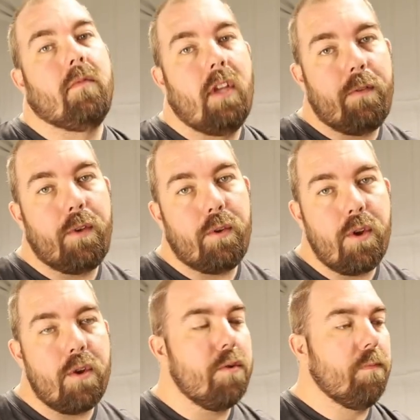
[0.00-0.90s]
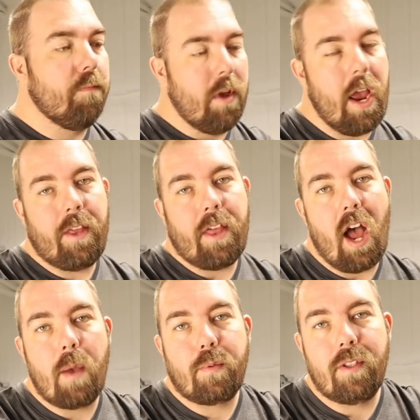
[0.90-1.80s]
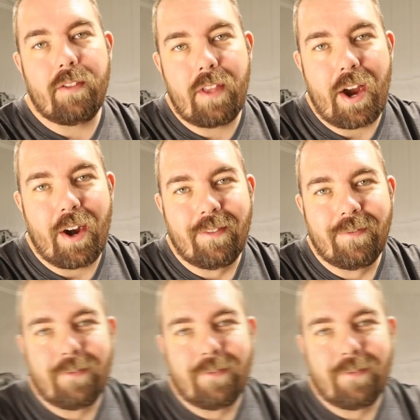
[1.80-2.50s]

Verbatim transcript: if you do, hey, the option's there.